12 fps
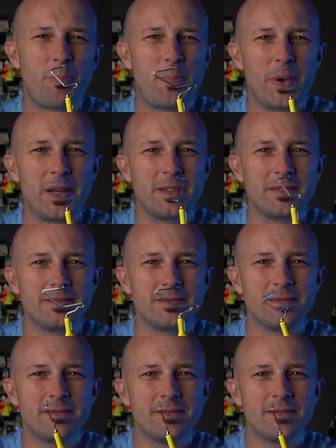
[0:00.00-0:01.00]
But
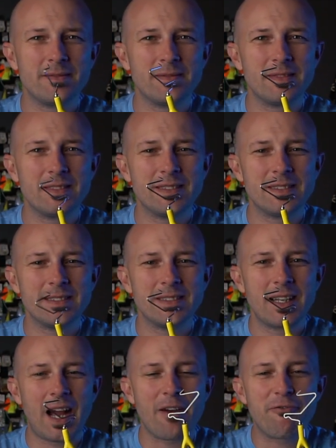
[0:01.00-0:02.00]

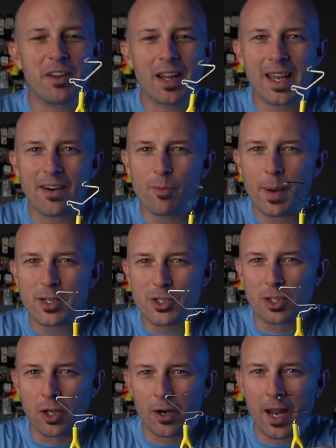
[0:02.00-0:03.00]
I feel like everybody
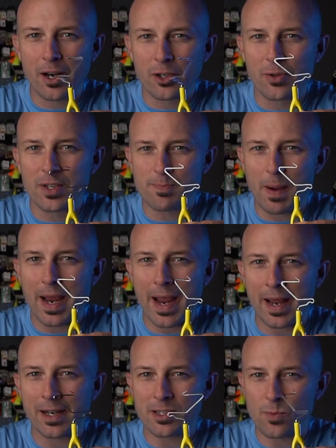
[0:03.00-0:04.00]
should learn how to do this by
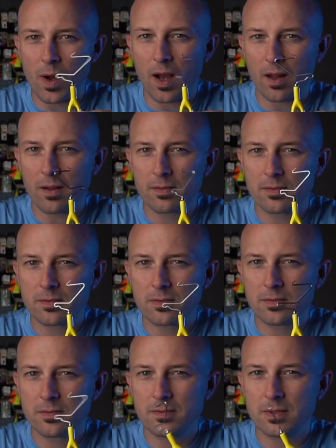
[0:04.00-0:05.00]
hand as well.
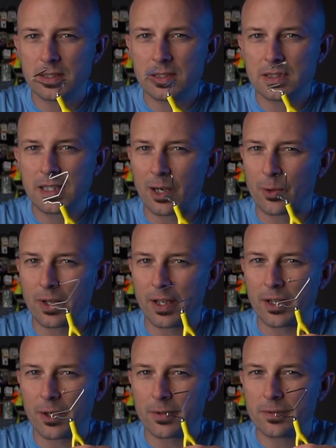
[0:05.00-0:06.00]
I really
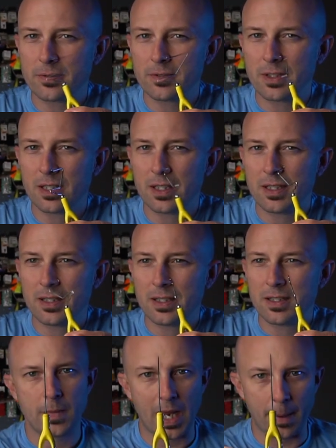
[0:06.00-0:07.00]
do.
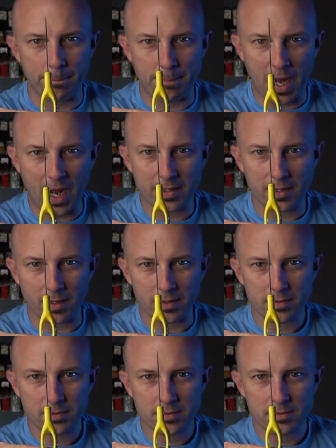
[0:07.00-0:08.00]
And a
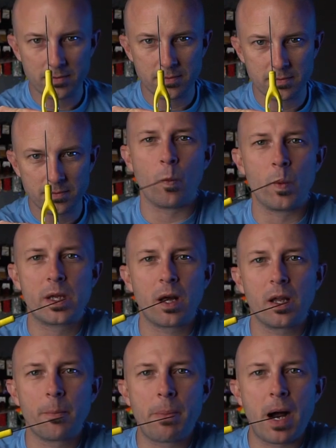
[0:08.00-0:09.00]
bodkin. We
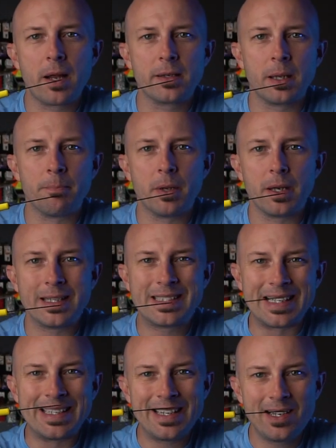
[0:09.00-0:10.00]
call it a bodkin, but it's
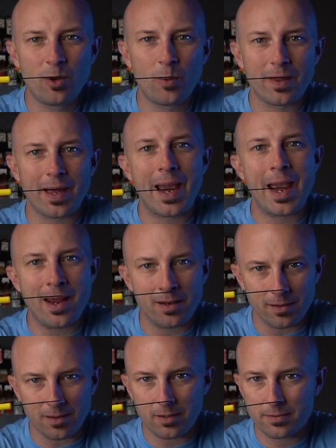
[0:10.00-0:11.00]
a needle with a
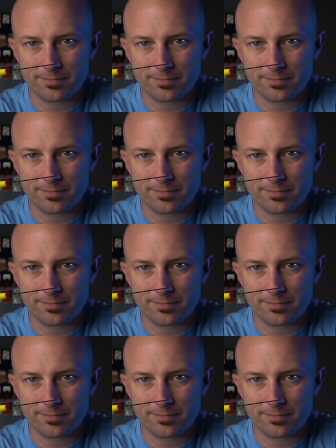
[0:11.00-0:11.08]
handle.